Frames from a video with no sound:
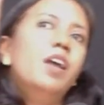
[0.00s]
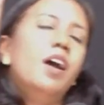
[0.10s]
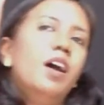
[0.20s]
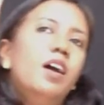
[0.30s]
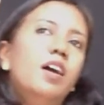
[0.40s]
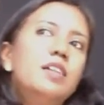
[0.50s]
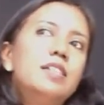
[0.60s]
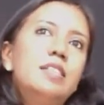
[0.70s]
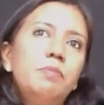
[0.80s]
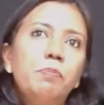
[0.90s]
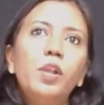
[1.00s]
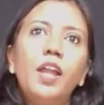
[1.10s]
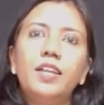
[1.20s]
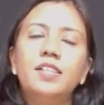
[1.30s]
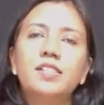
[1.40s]
uh,
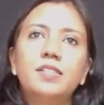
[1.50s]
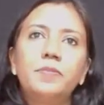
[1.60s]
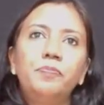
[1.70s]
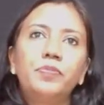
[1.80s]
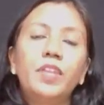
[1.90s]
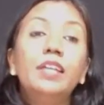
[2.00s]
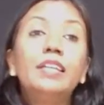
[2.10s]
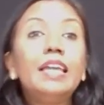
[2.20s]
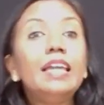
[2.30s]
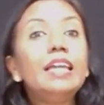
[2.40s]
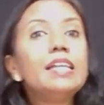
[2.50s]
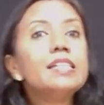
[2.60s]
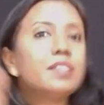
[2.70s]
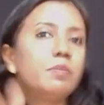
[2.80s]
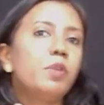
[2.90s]
symbolize key
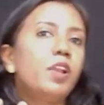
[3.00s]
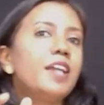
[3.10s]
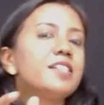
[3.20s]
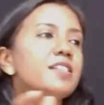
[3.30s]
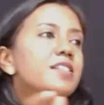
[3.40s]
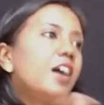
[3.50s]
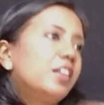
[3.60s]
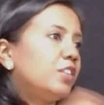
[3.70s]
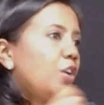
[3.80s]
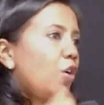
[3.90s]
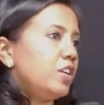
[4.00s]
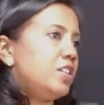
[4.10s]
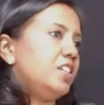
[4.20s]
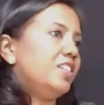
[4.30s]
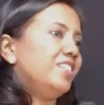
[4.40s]
symbolizes
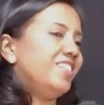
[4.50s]
authority